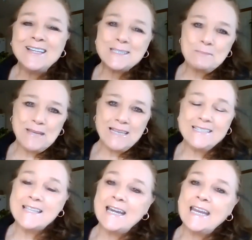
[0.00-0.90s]
This
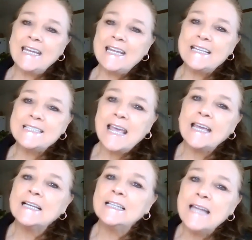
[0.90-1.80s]
means that it is
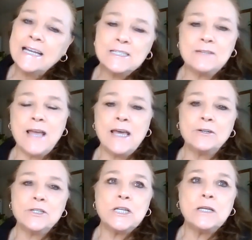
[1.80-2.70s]
a collective
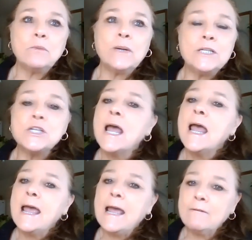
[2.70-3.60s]
energy in which
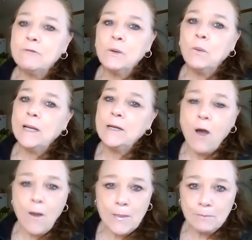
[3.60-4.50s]

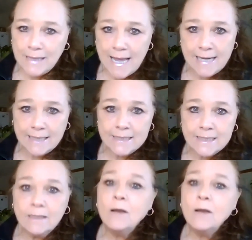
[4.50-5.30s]
everyone on the planet